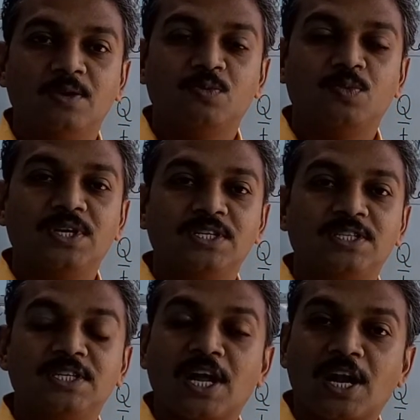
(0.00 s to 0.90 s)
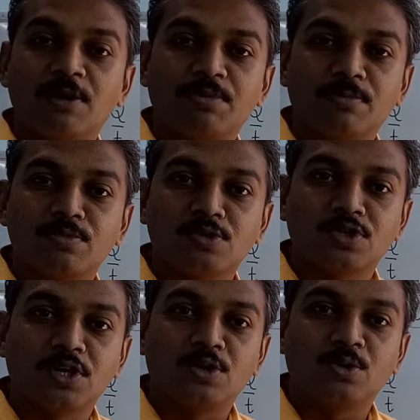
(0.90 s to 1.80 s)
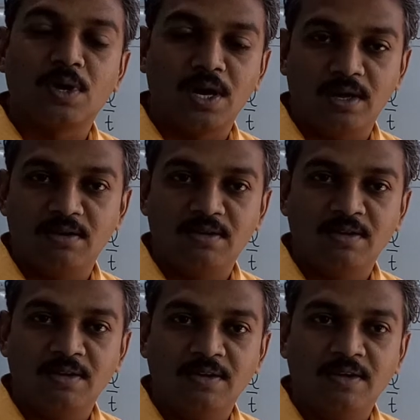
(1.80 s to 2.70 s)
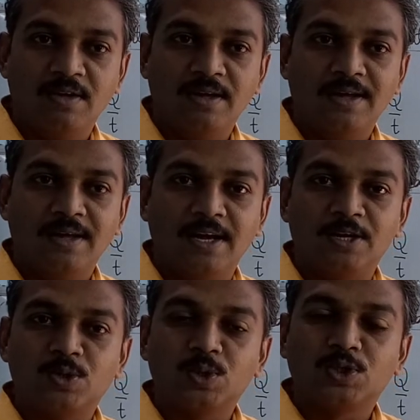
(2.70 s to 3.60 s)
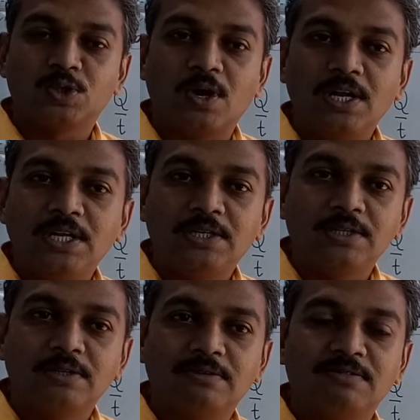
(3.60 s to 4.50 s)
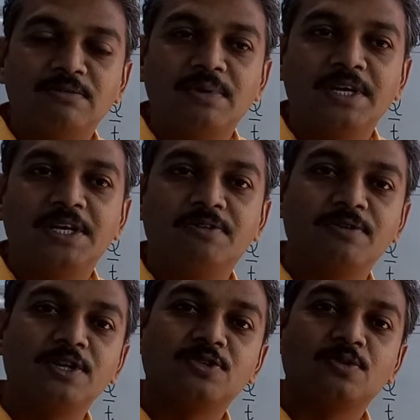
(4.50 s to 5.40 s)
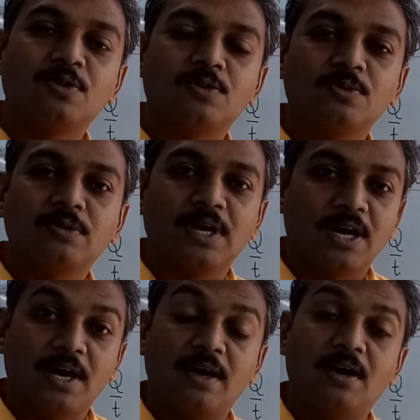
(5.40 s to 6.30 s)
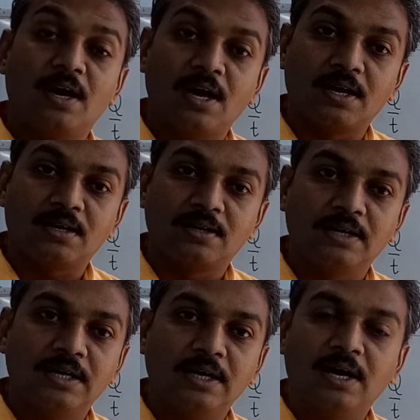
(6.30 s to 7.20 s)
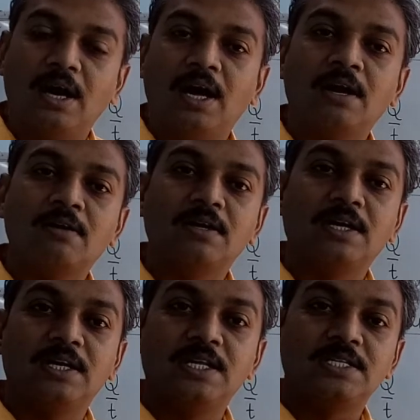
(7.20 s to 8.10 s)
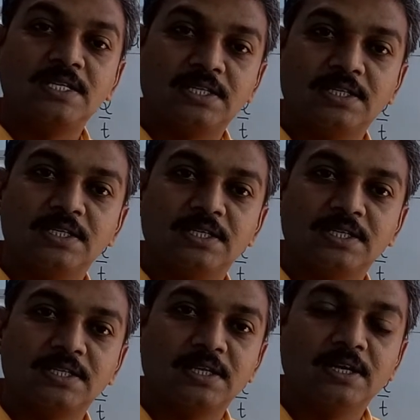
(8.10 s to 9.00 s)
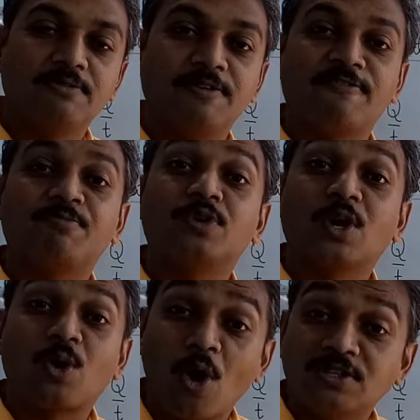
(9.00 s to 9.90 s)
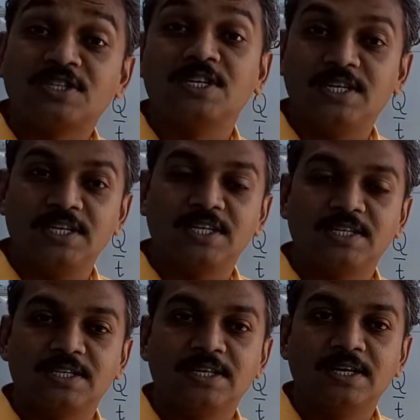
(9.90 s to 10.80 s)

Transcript: V is directly proportional to I, and to solve it we made it V is equal to IR. R, resistance. We have put a constant in it.